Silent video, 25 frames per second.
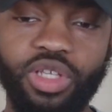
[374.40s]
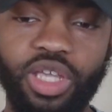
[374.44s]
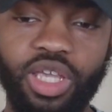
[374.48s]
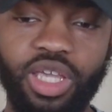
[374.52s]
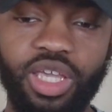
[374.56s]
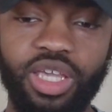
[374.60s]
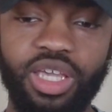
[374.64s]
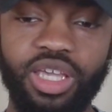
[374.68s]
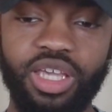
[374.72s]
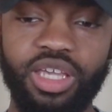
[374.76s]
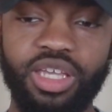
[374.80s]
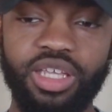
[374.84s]

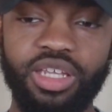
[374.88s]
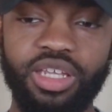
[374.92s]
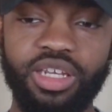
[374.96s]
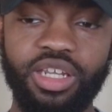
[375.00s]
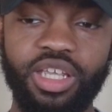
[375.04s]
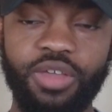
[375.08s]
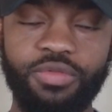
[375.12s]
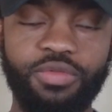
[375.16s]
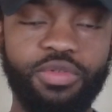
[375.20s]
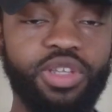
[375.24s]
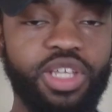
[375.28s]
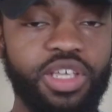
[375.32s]
And
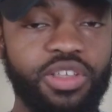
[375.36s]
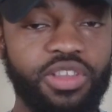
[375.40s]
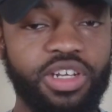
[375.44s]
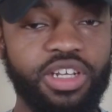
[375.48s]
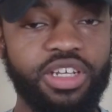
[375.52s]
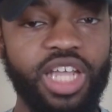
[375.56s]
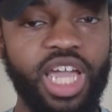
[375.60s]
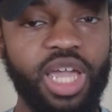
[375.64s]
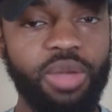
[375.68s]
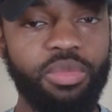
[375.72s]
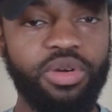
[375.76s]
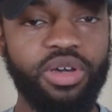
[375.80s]
if you live in the
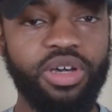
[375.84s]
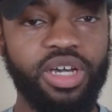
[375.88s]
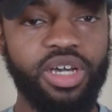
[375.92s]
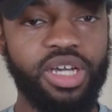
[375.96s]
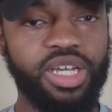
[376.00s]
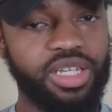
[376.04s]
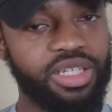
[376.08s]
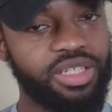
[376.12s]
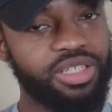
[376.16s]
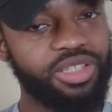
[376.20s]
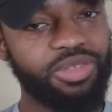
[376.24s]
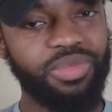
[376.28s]

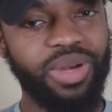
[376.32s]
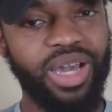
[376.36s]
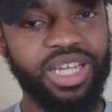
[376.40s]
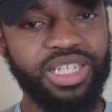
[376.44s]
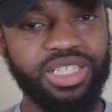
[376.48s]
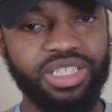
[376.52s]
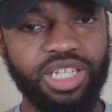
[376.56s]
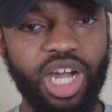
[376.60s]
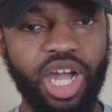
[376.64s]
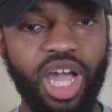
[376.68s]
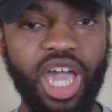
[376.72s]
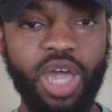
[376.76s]
neighborhood, you
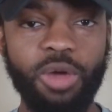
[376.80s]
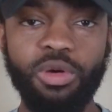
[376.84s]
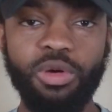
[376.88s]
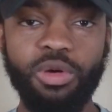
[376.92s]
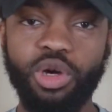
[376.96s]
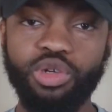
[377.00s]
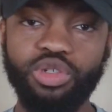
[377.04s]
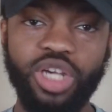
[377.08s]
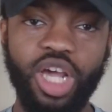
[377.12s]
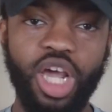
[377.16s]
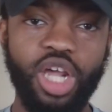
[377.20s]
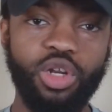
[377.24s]
might talk, hey, we're
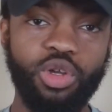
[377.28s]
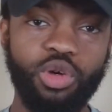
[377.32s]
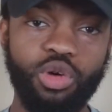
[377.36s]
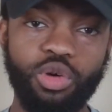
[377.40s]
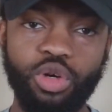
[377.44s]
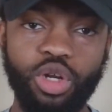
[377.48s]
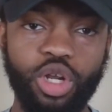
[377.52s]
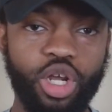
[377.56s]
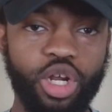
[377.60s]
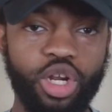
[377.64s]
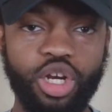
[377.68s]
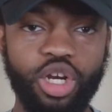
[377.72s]
gonna try to
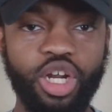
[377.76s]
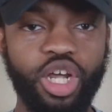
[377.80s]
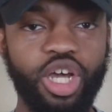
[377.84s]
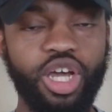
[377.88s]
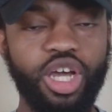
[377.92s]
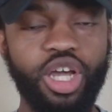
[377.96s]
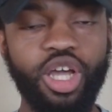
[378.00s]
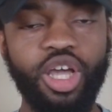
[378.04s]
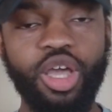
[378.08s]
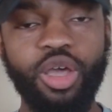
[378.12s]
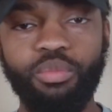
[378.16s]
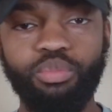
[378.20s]
do da da da.